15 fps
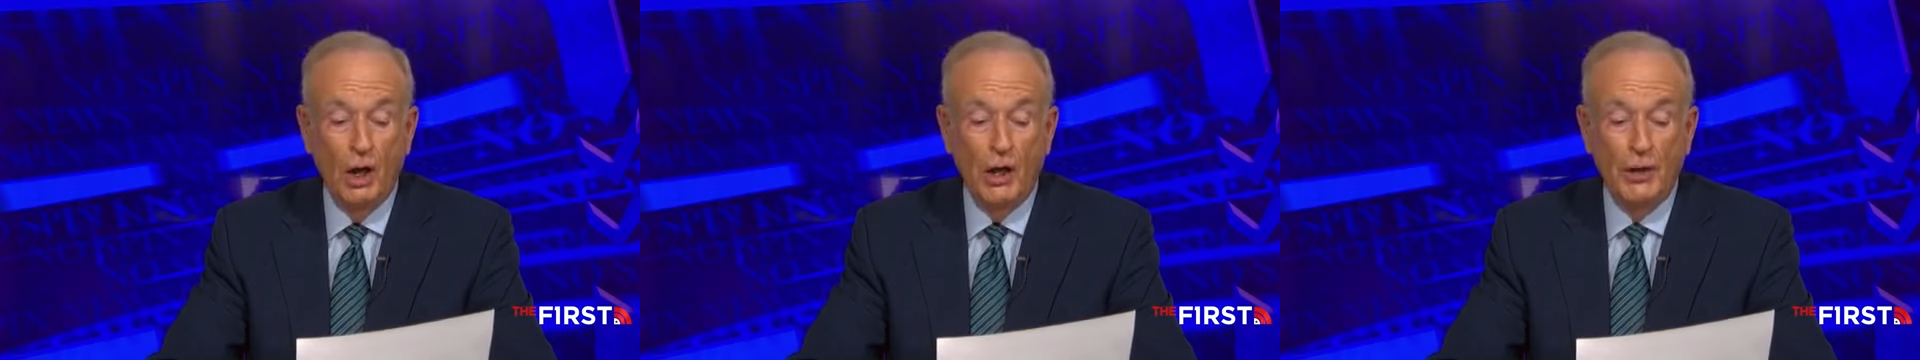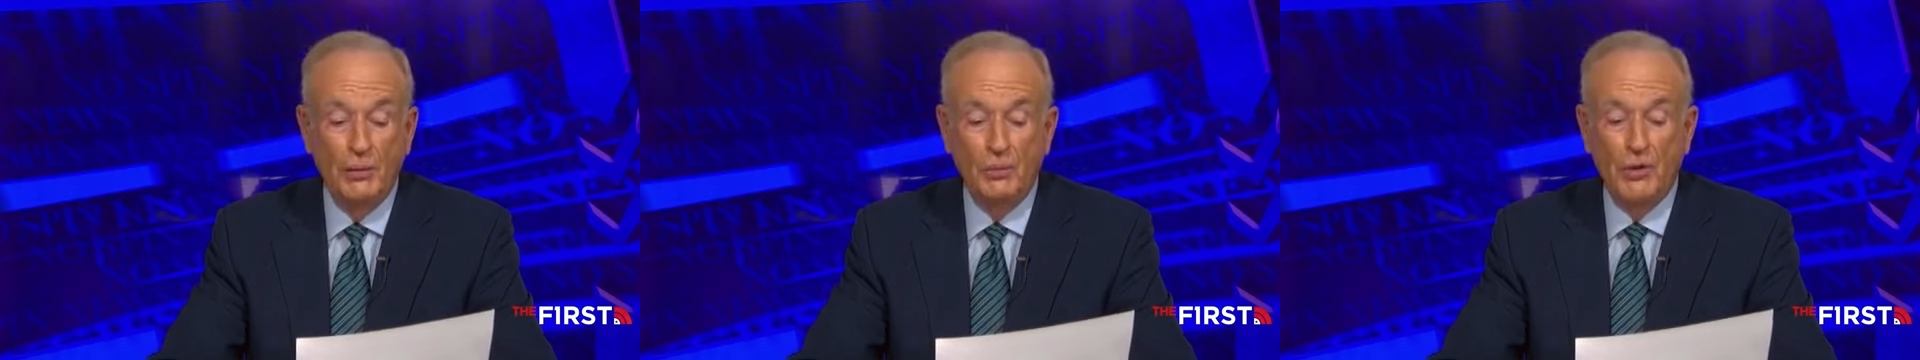
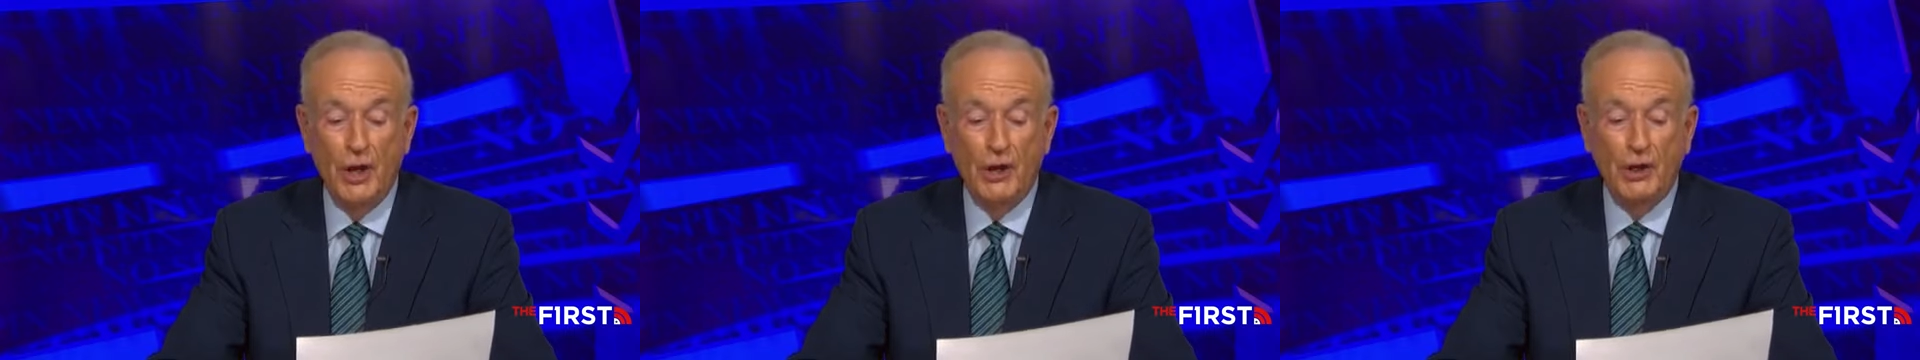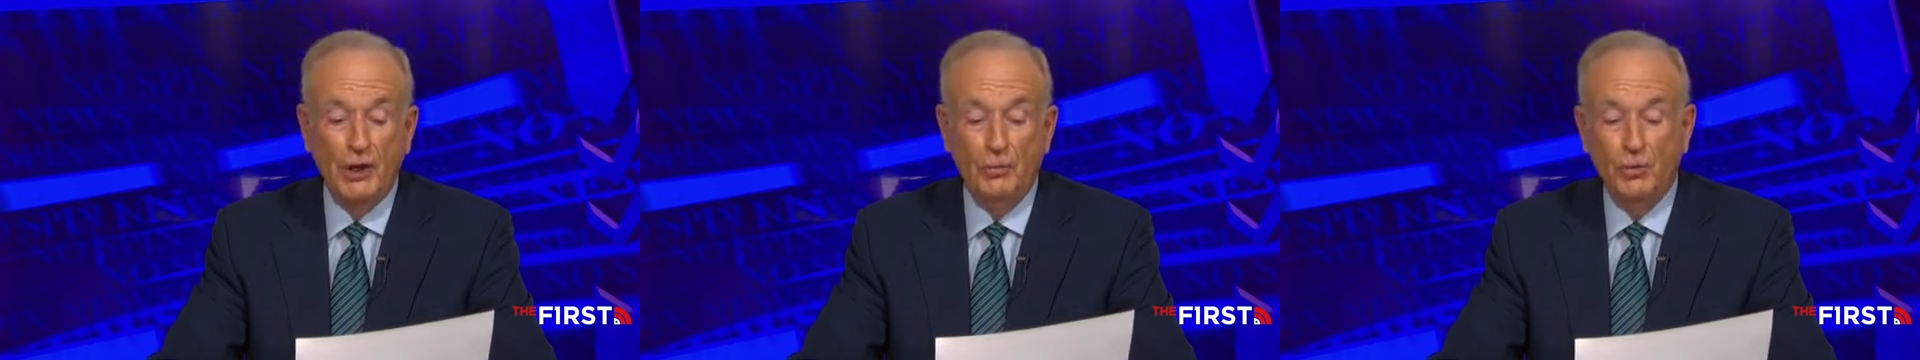
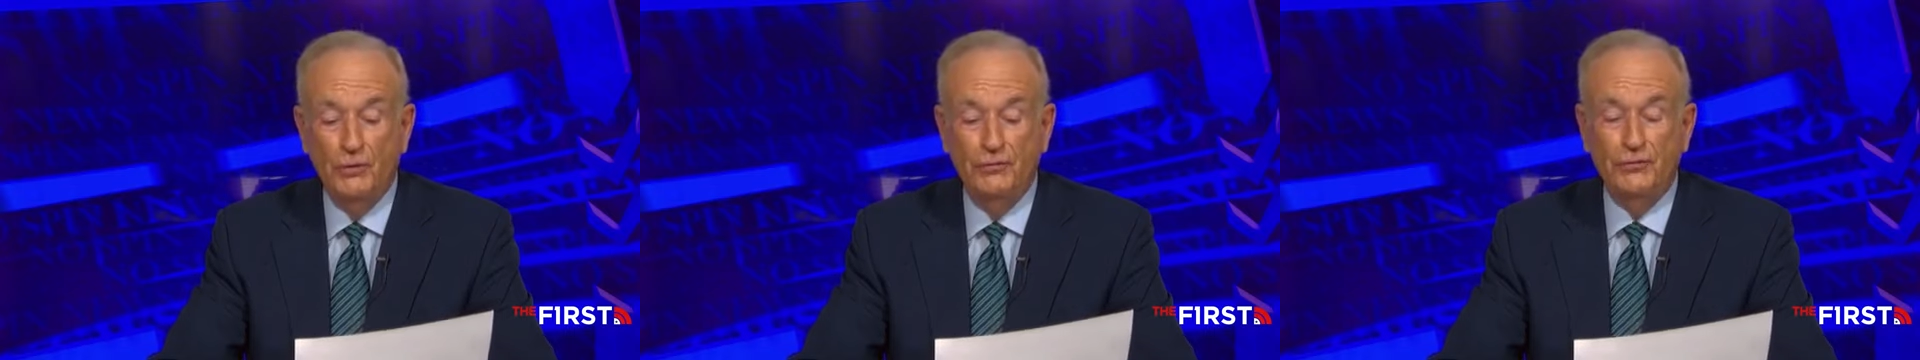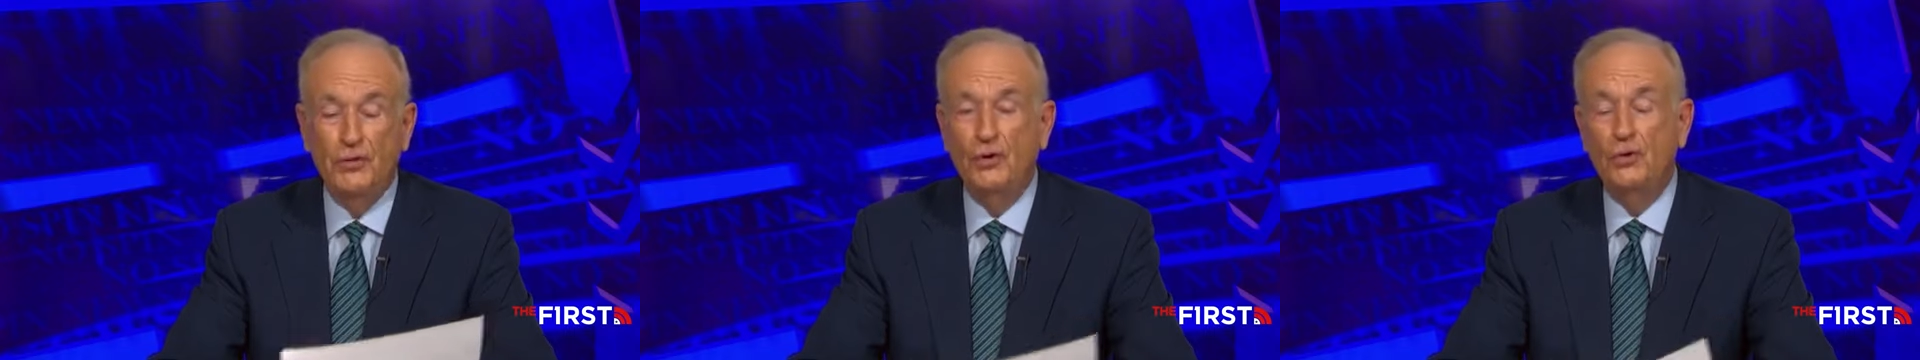they can
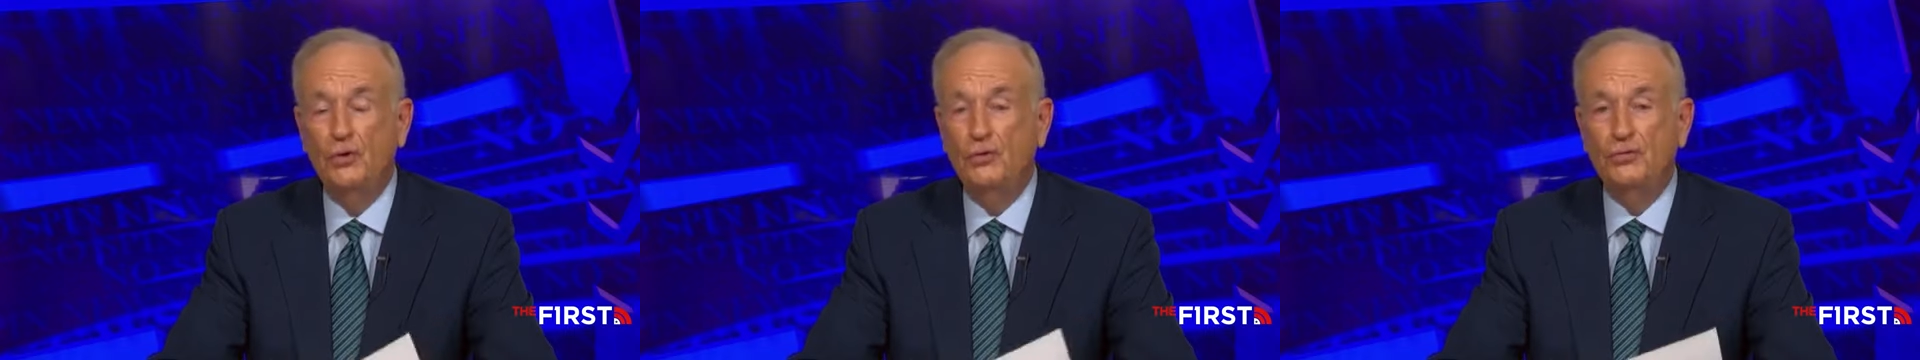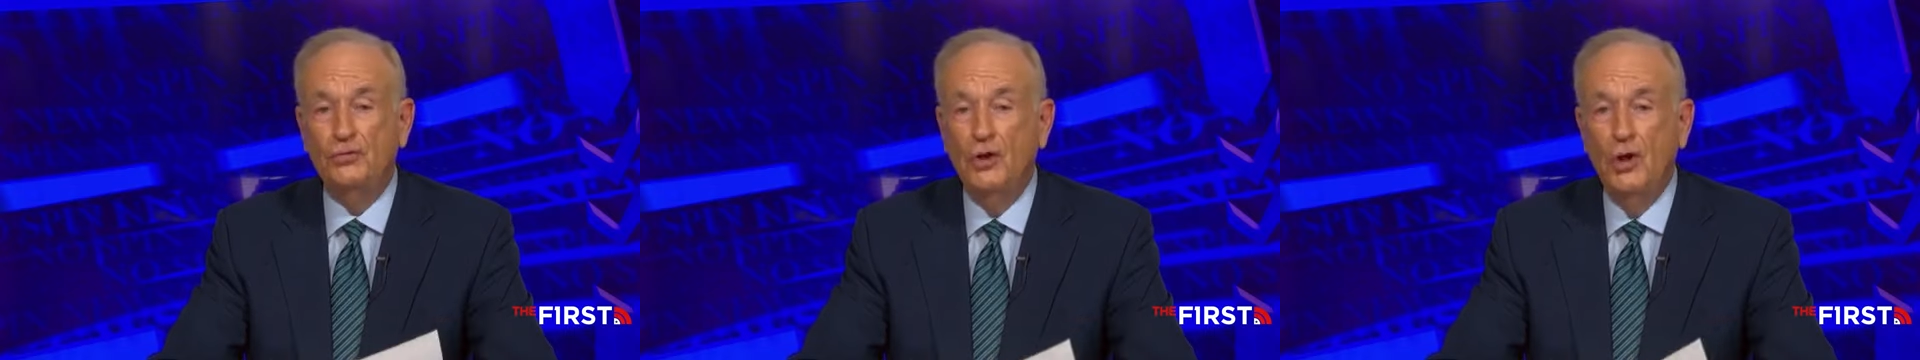
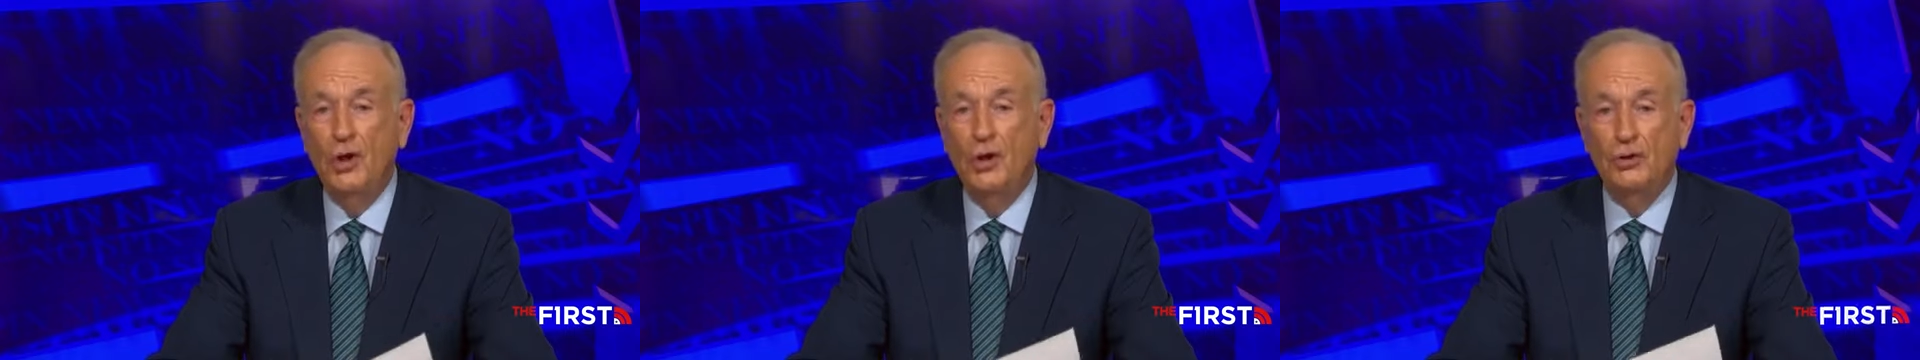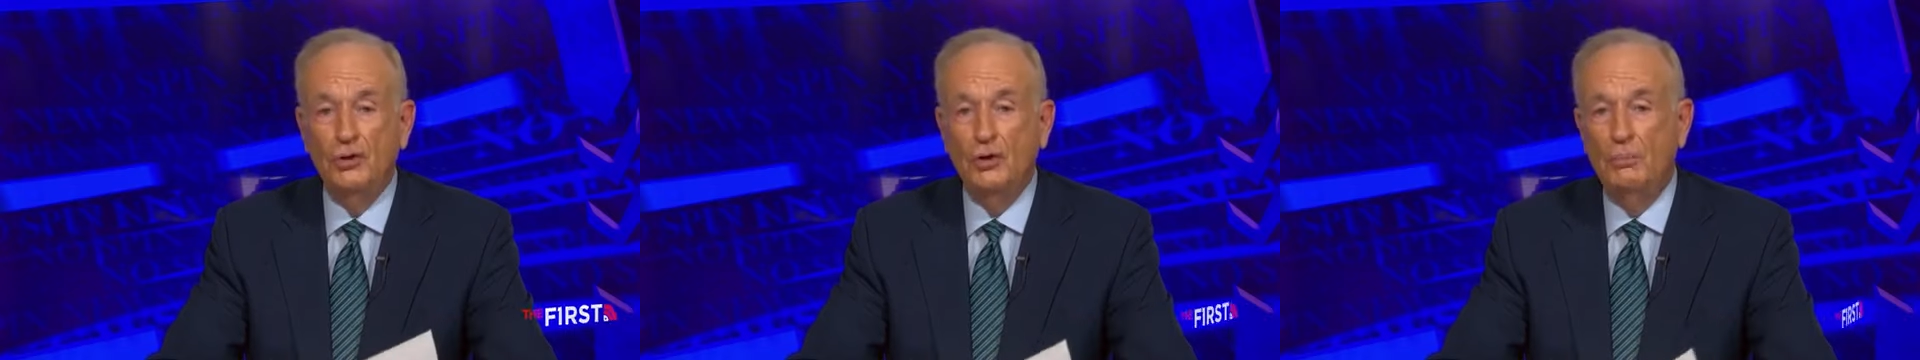refuse
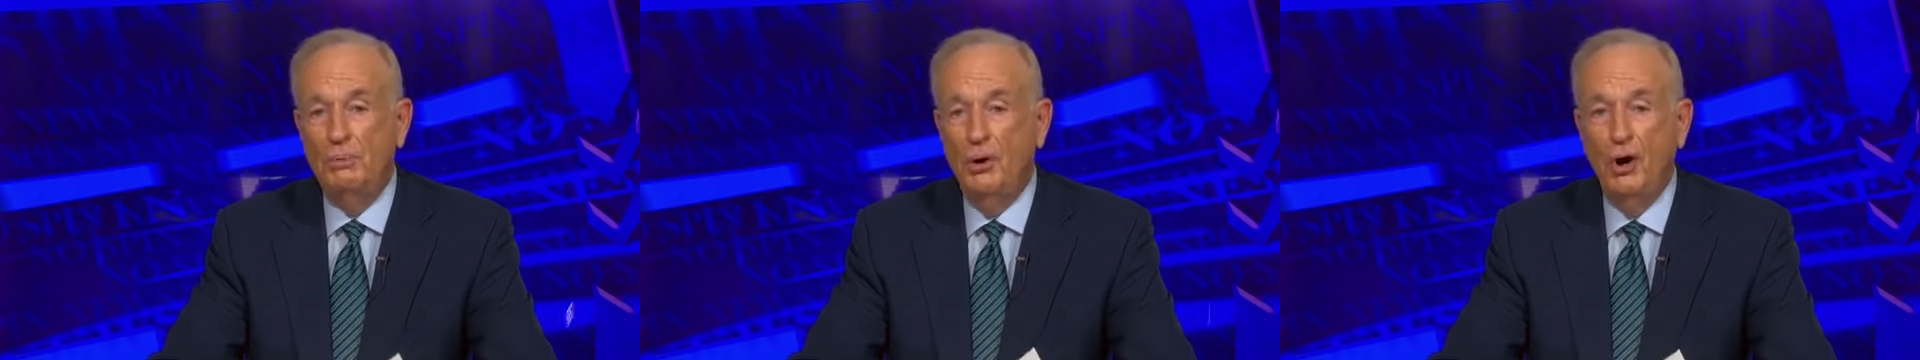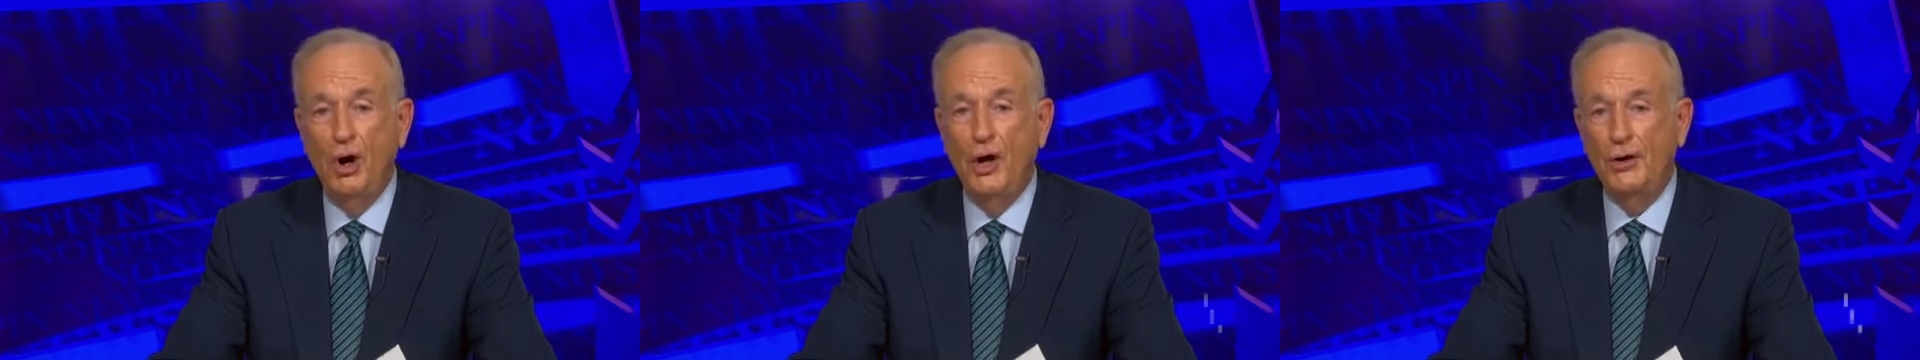to
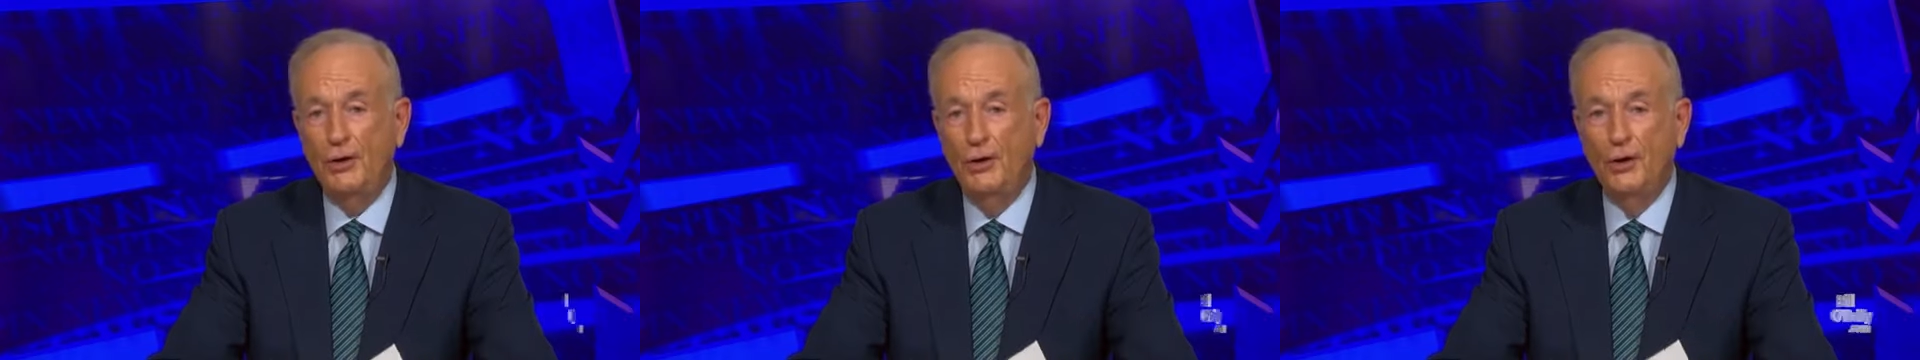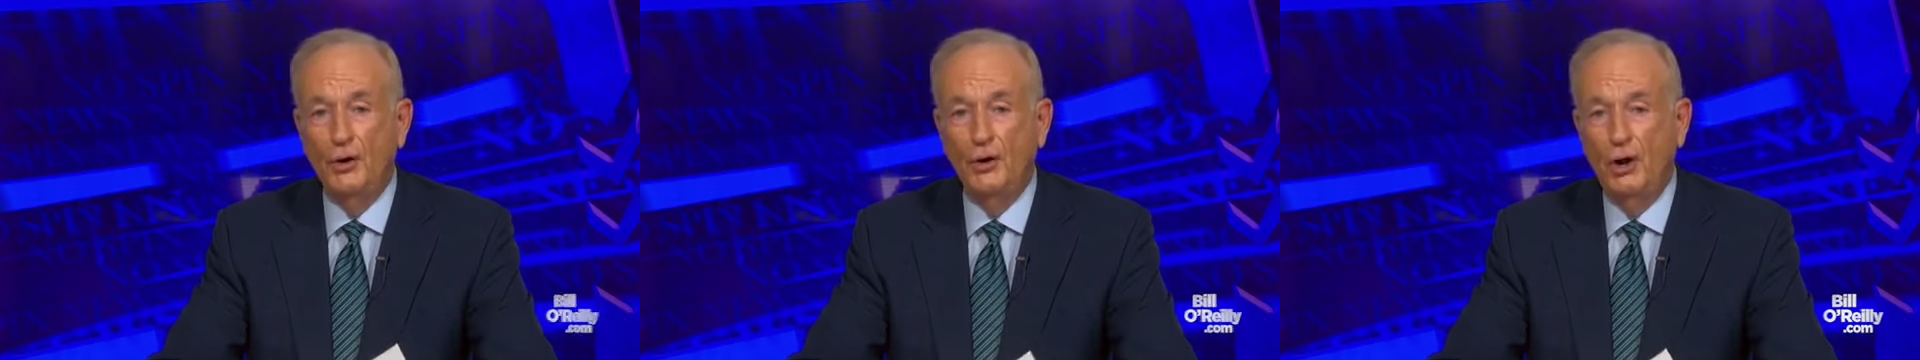
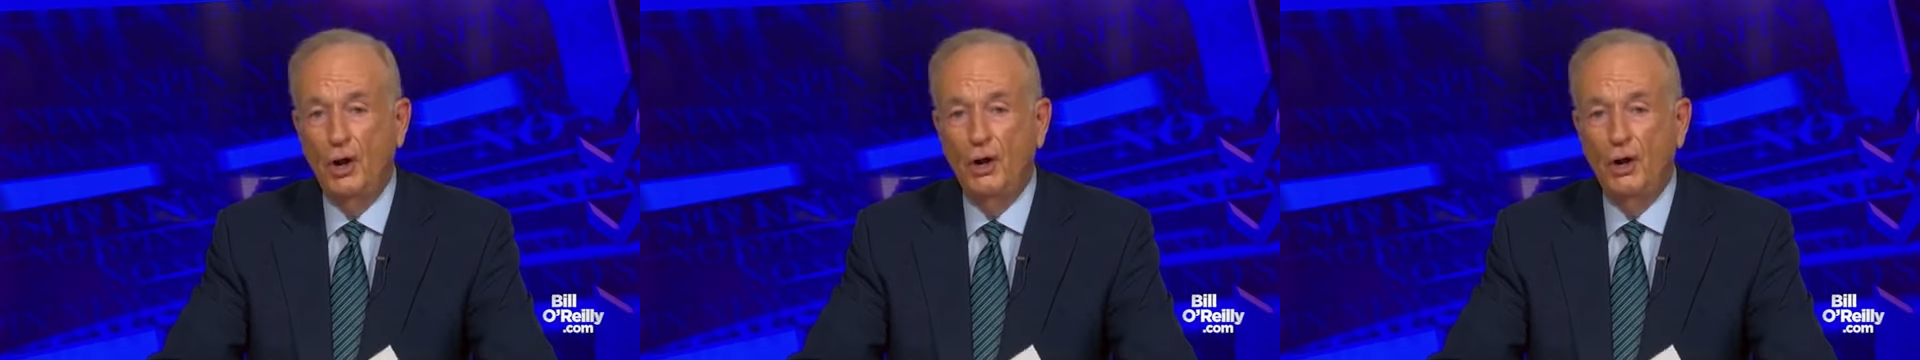partner.